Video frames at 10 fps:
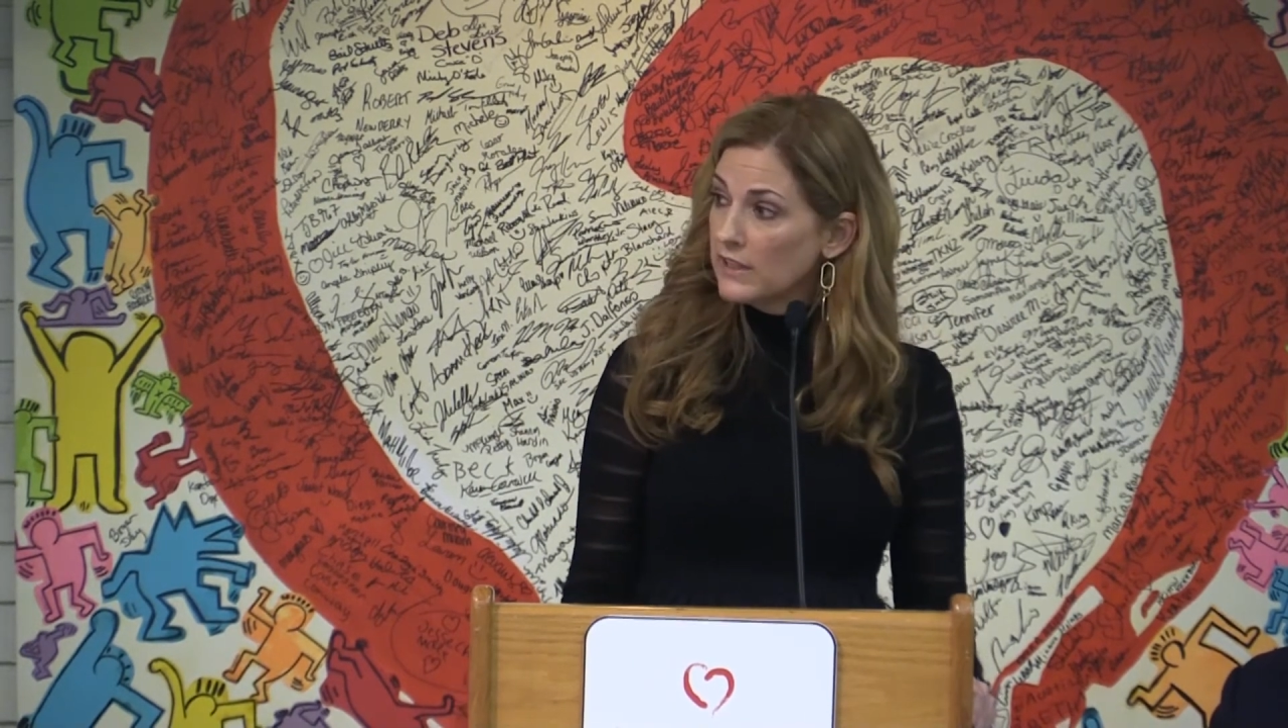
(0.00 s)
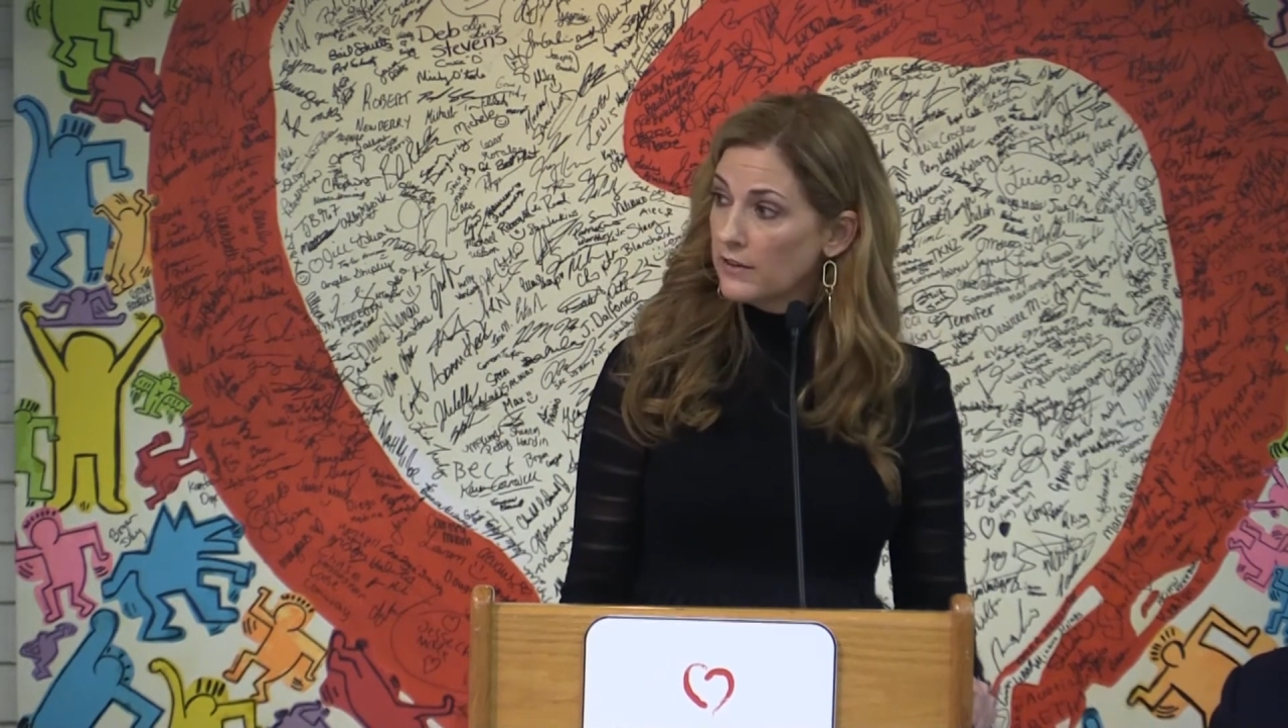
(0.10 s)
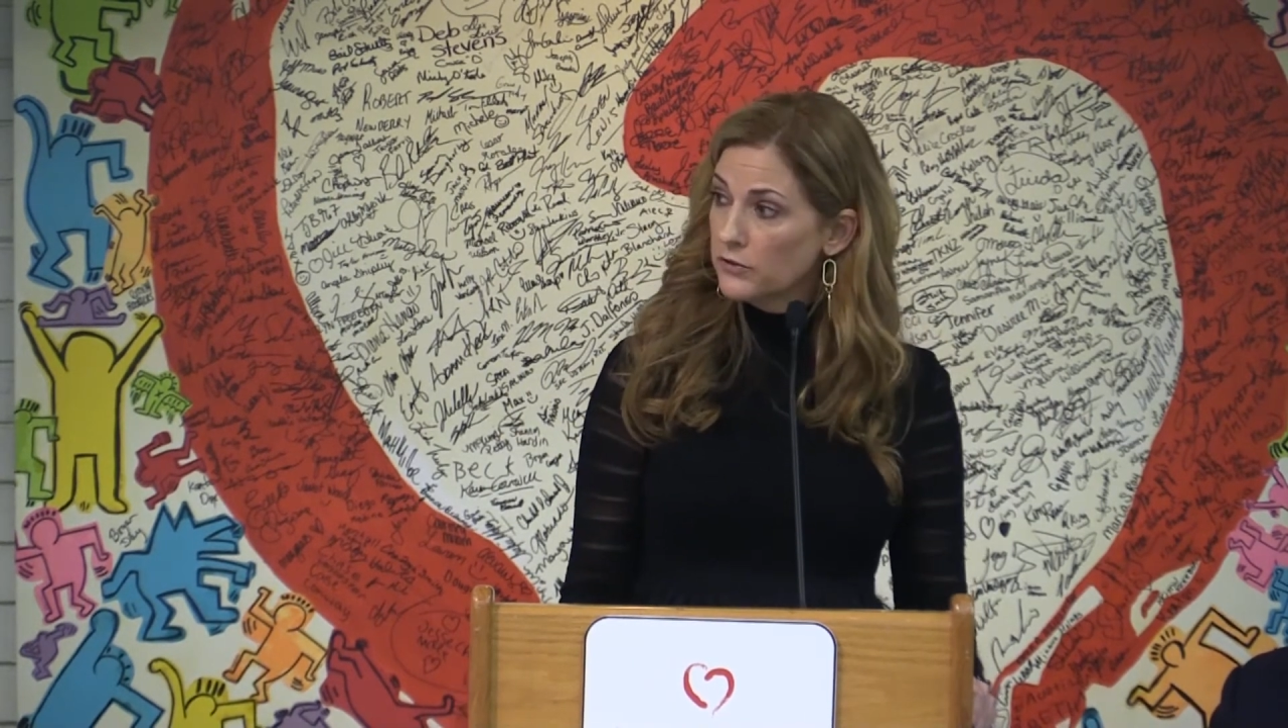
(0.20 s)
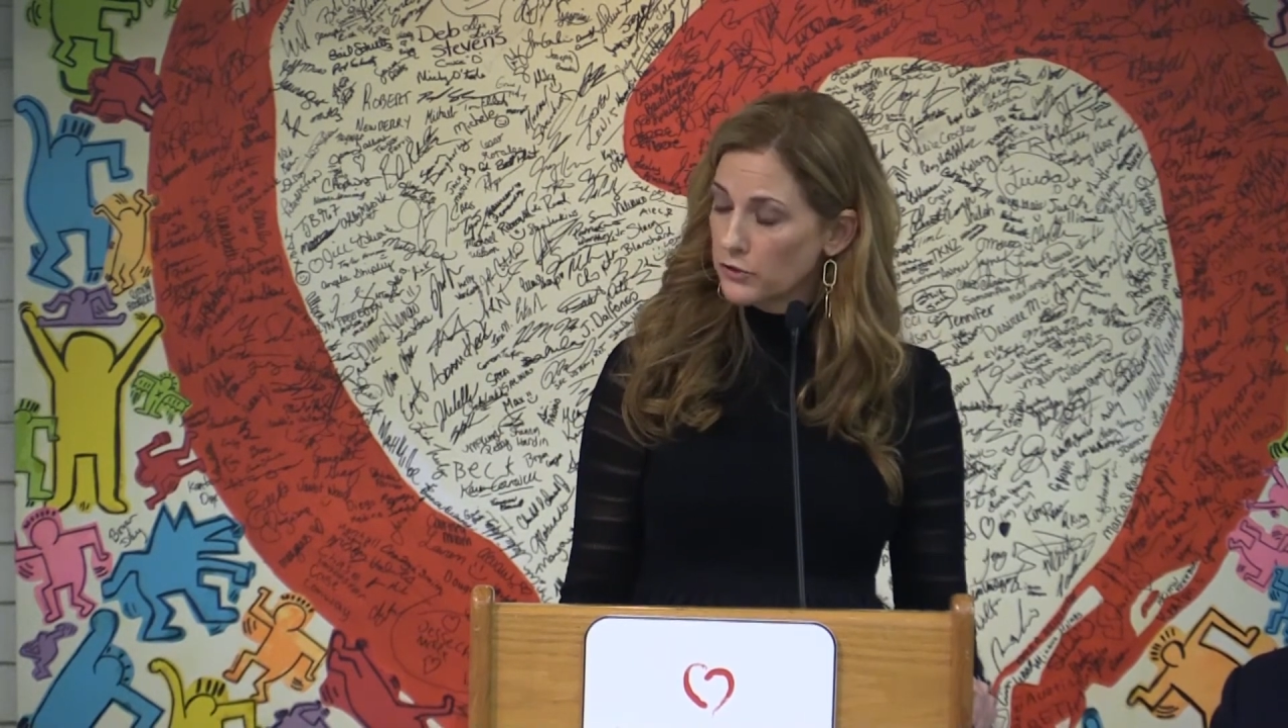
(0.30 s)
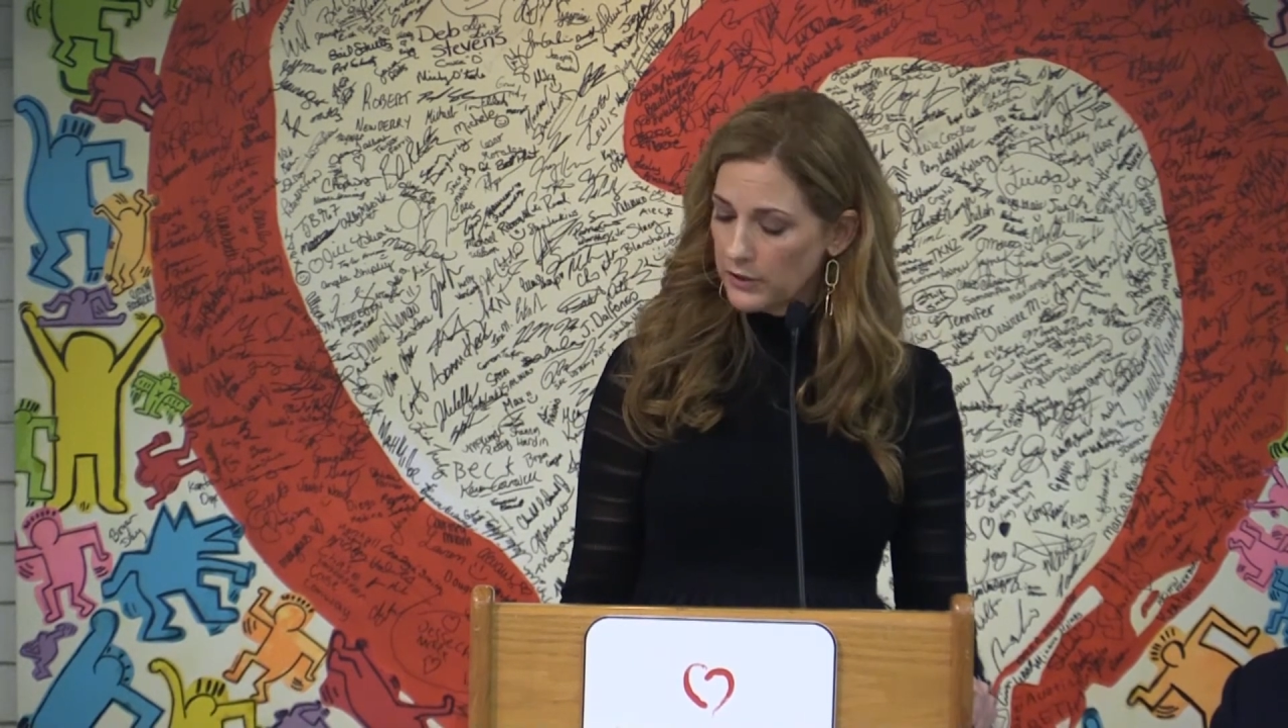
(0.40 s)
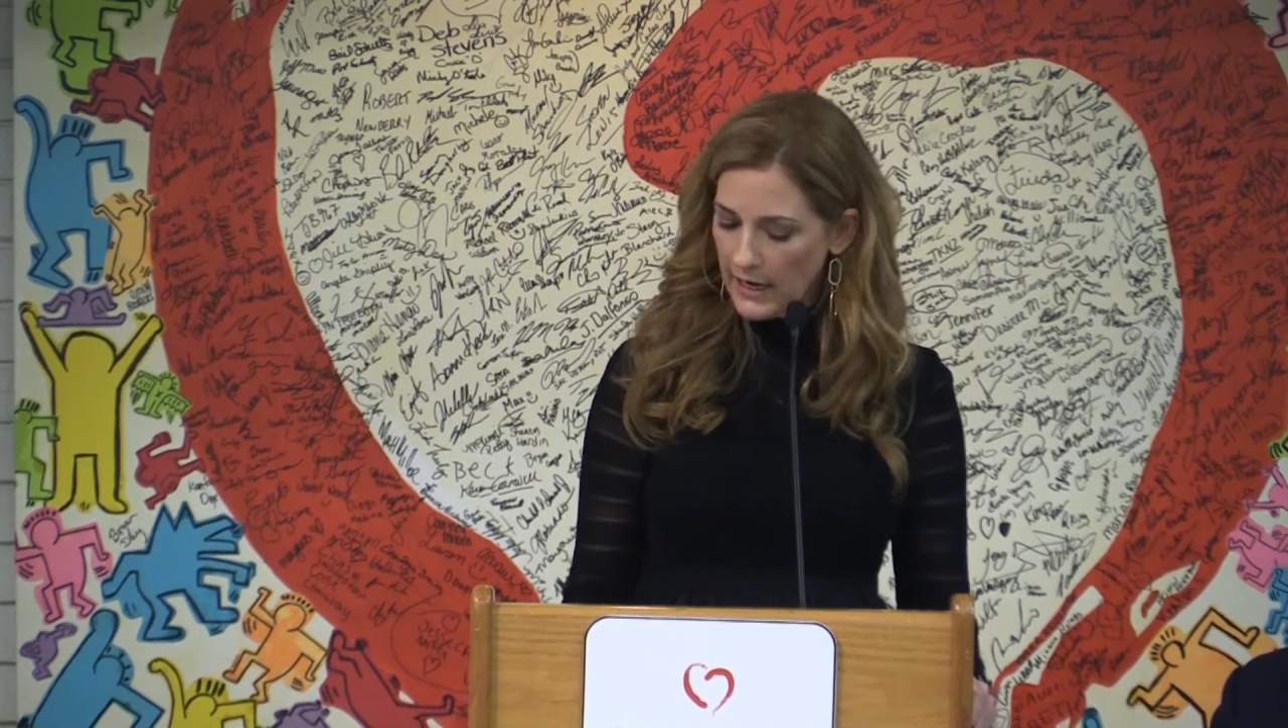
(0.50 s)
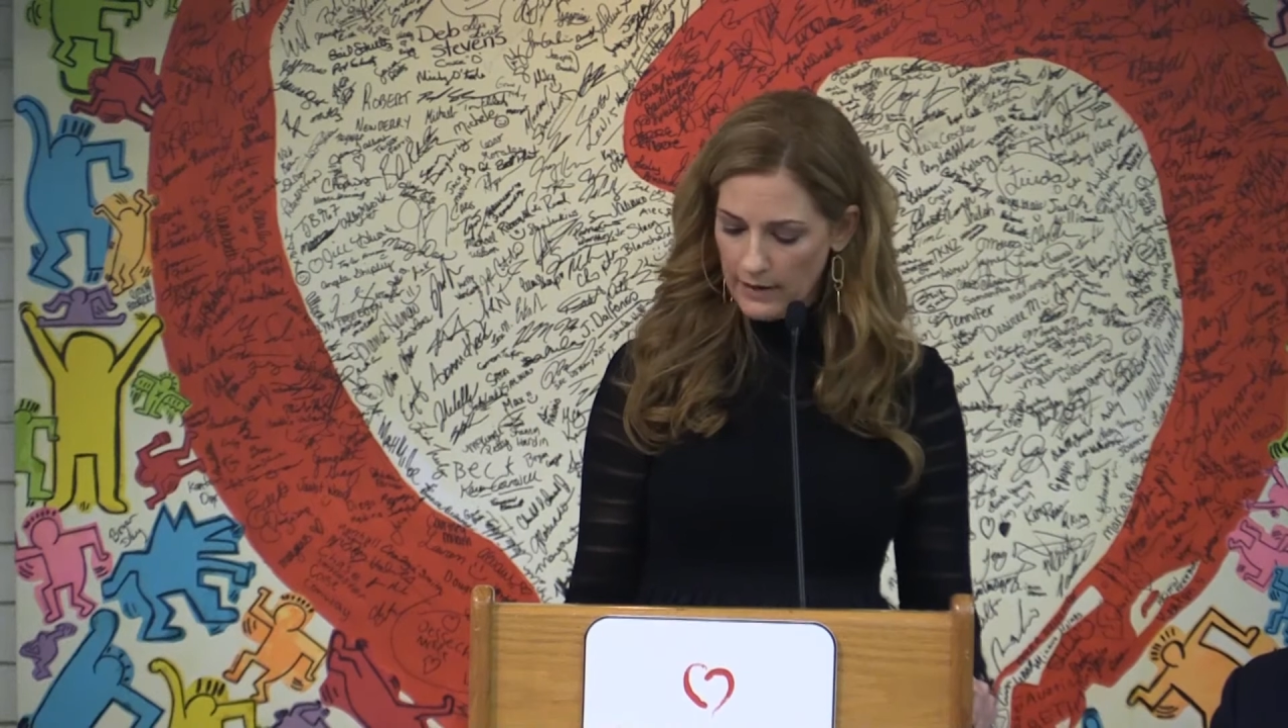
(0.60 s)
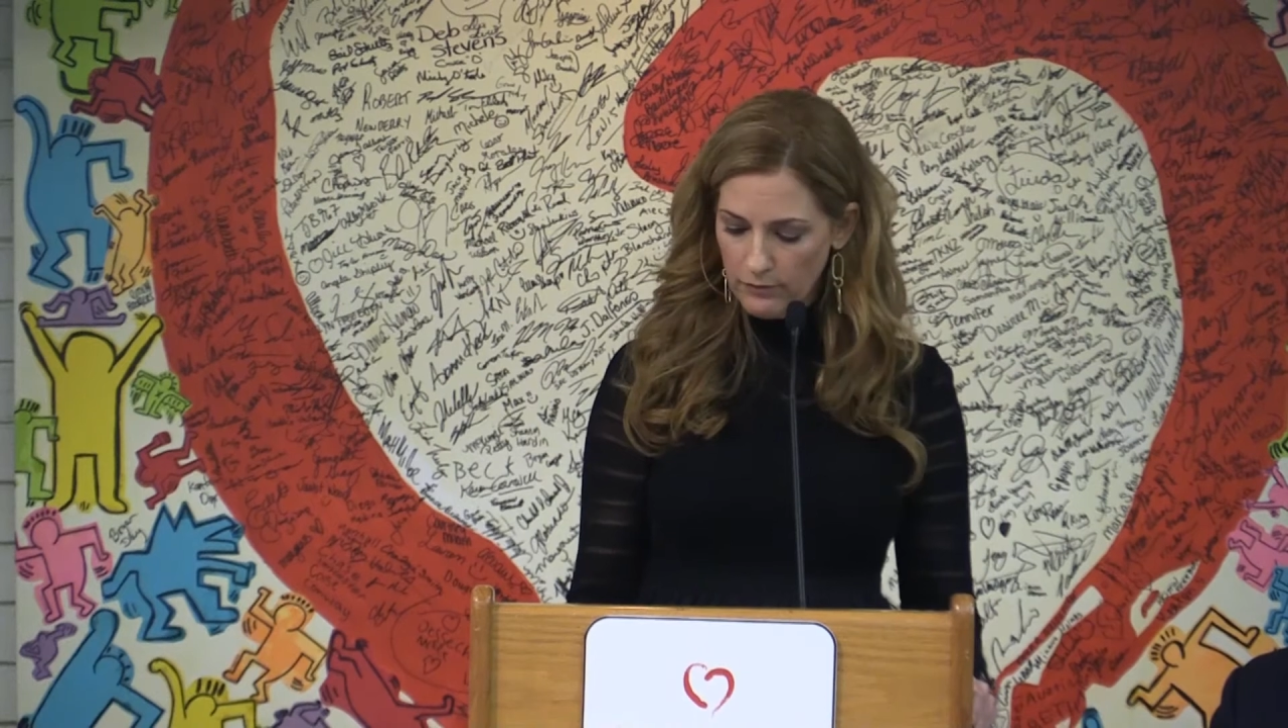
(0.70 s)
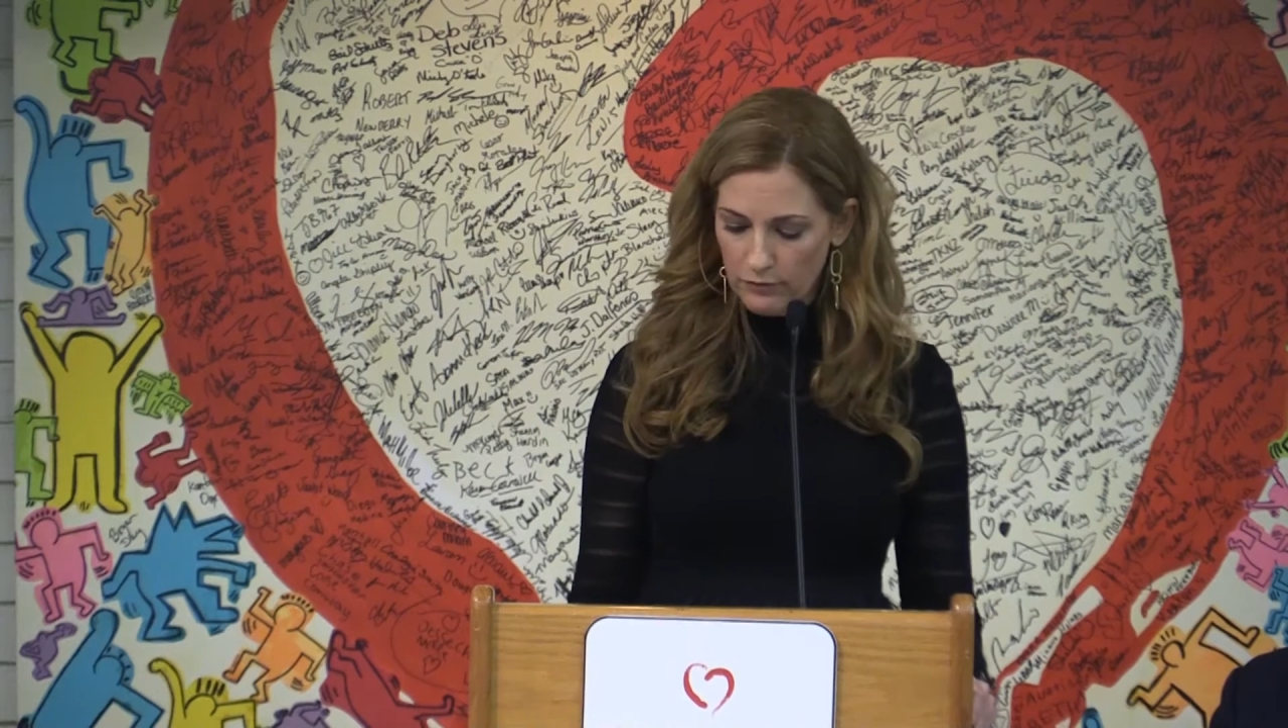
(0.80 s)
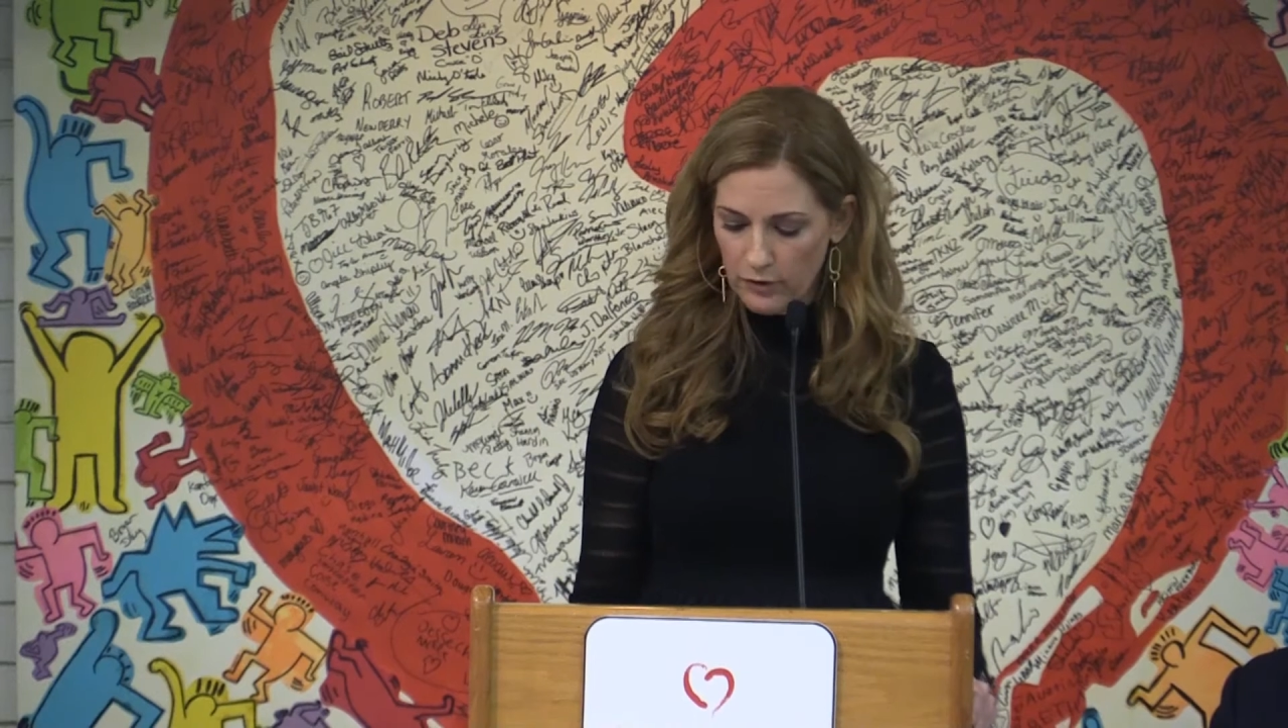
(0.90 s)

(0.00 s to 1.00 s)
yesterday